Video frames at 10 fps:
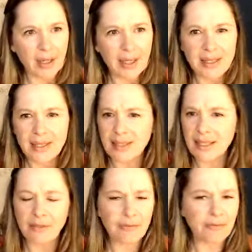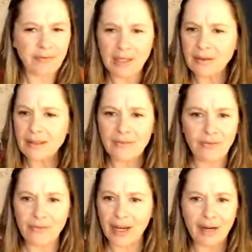it's it feels
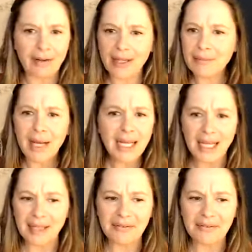very muddy,